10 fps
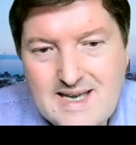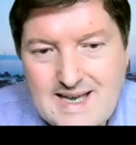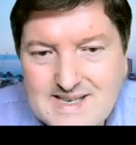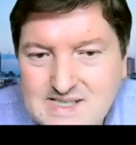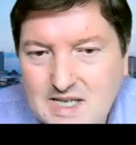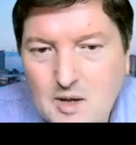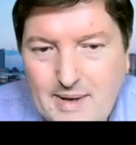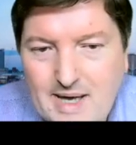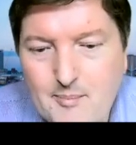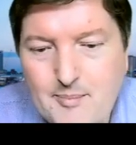it's going to
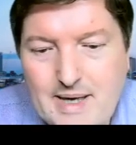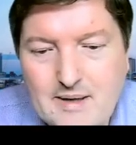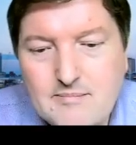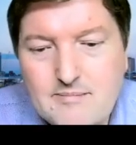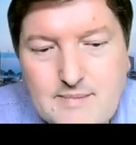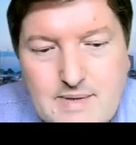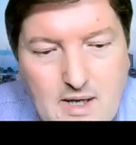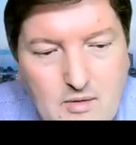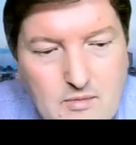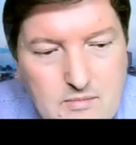be a bit, it's
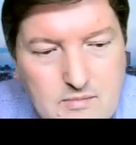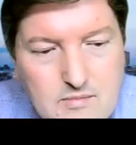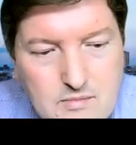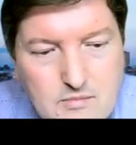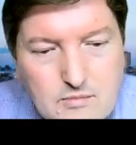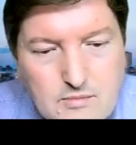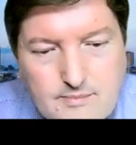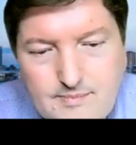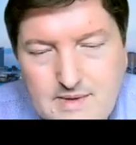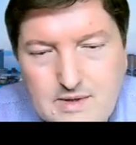
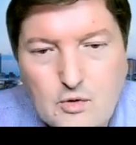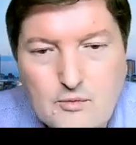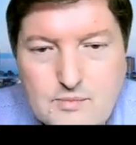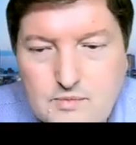not